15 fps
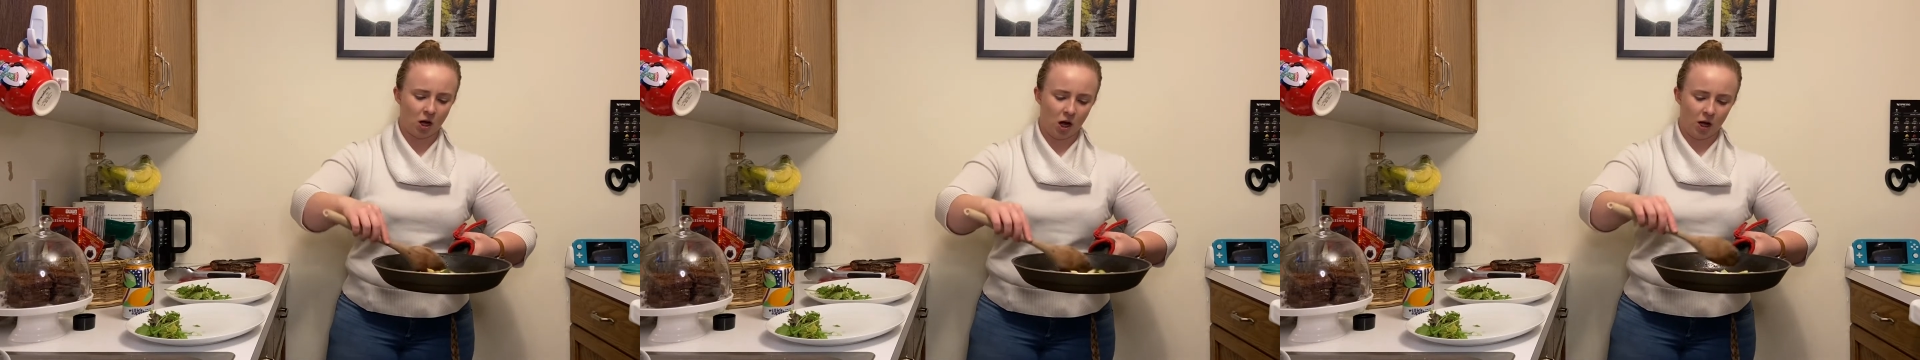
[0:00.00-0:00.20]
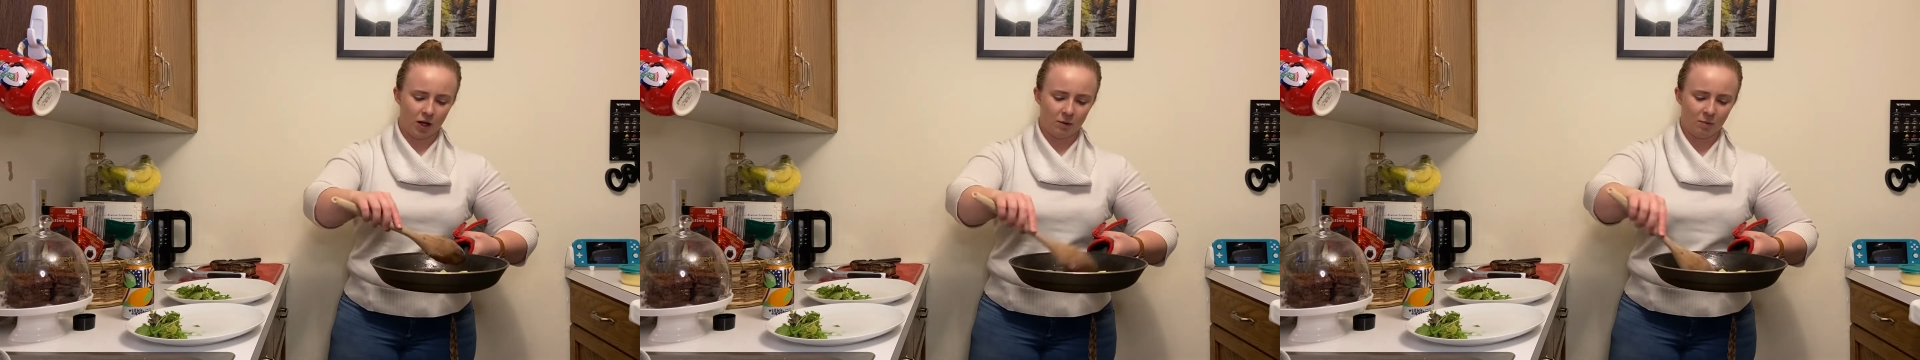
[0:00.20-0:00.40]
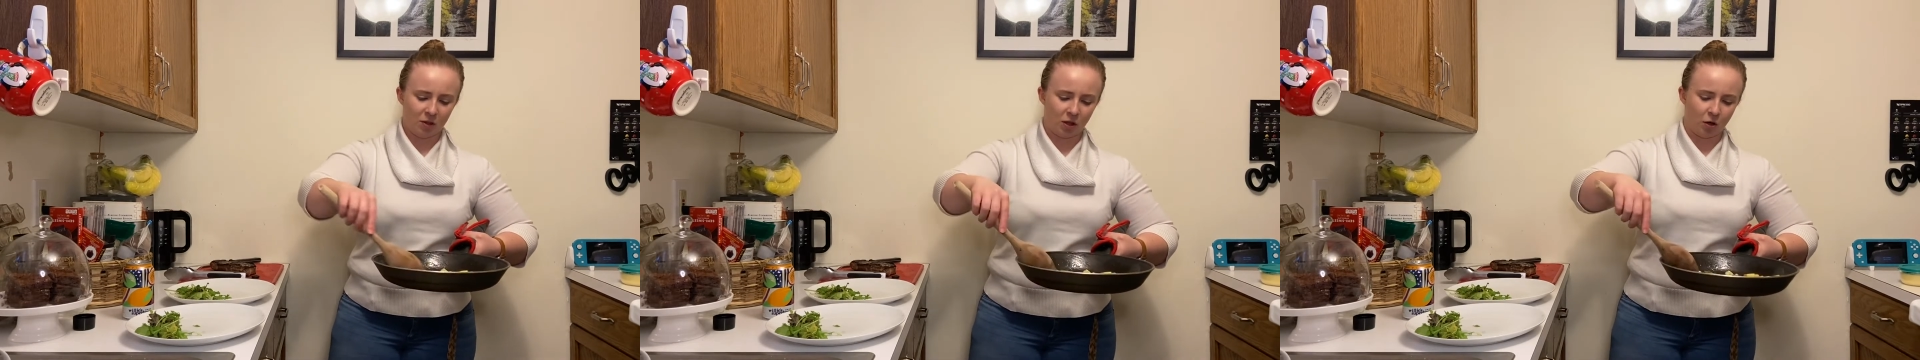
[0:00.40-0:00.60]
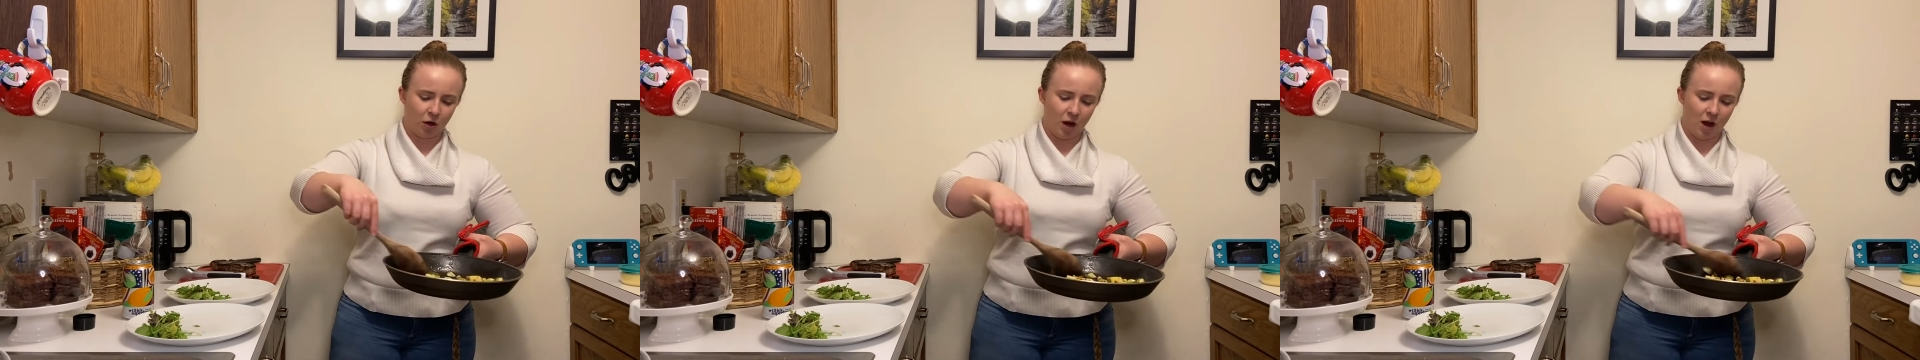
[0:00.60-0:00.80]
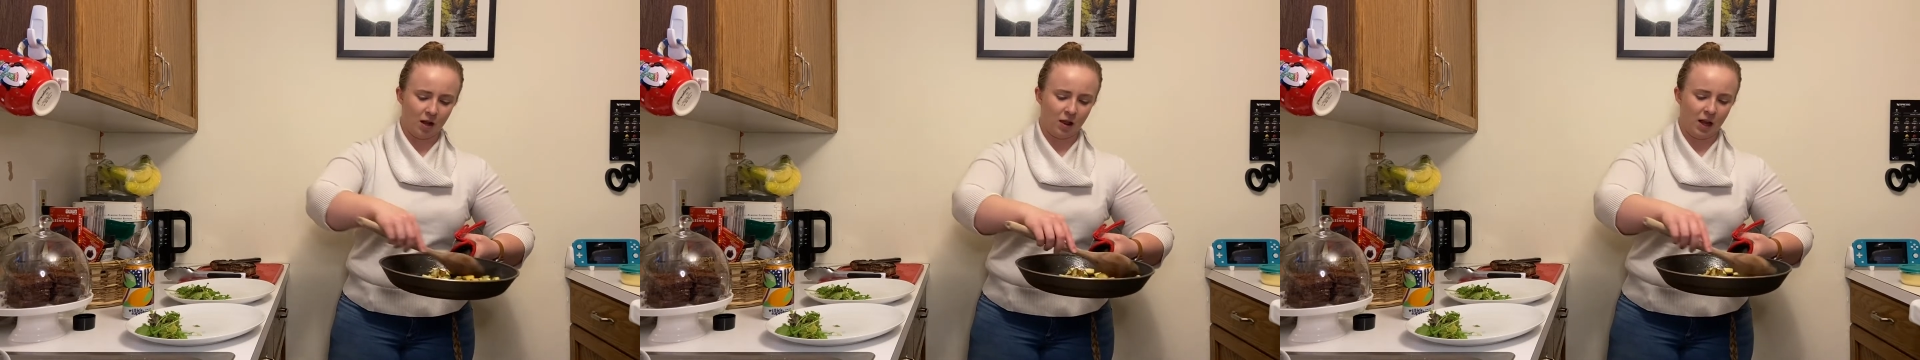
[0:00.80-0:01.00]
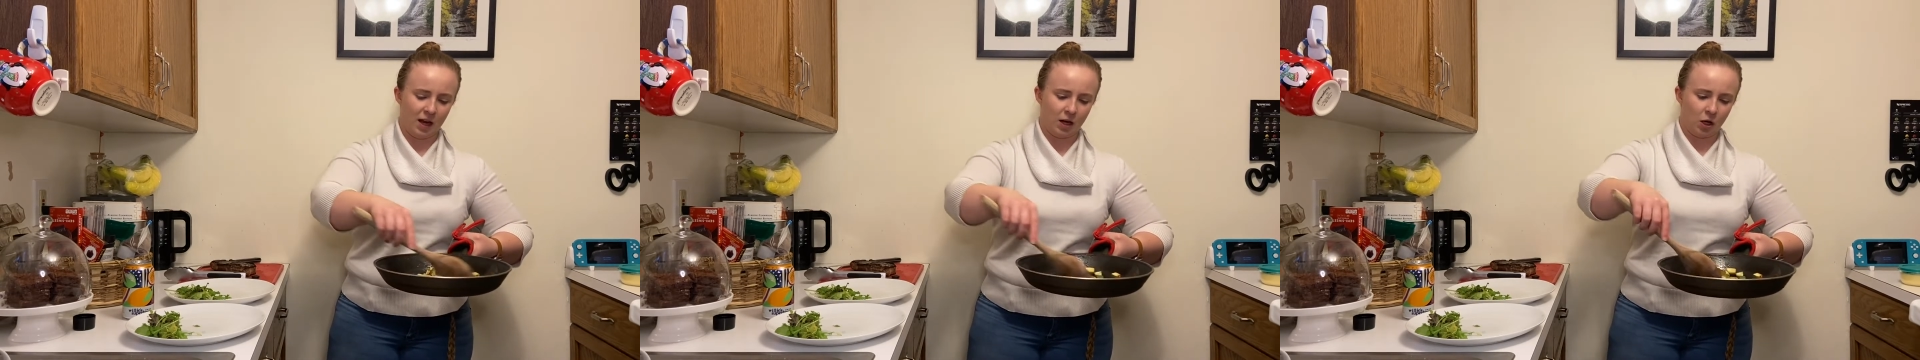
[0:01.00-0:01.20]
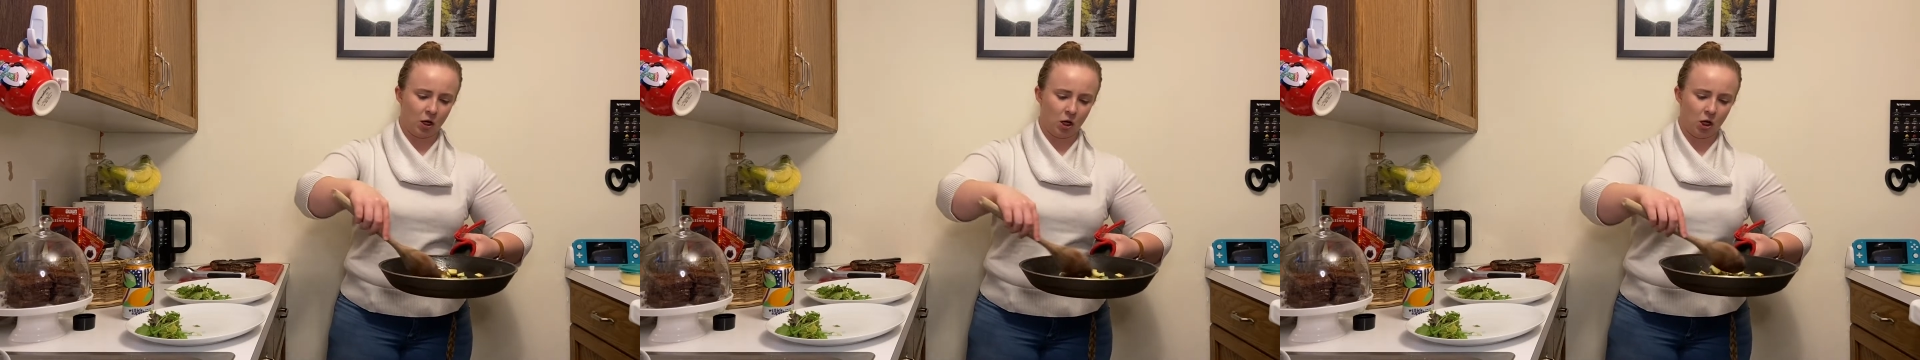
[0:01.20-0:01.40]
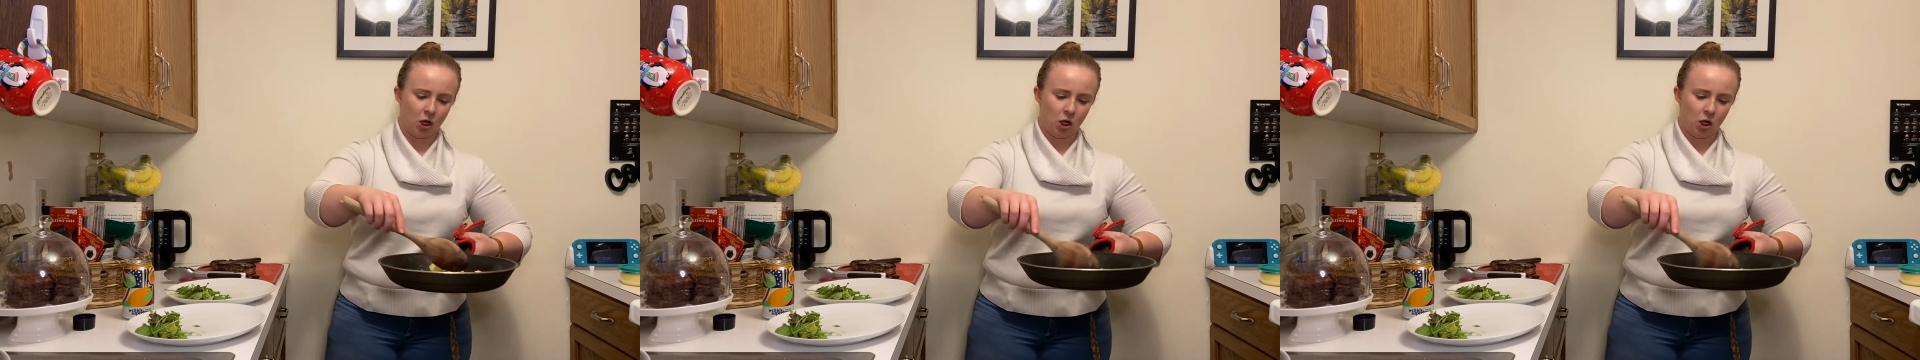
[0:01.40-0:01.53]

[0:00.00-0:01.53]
done, but they're not like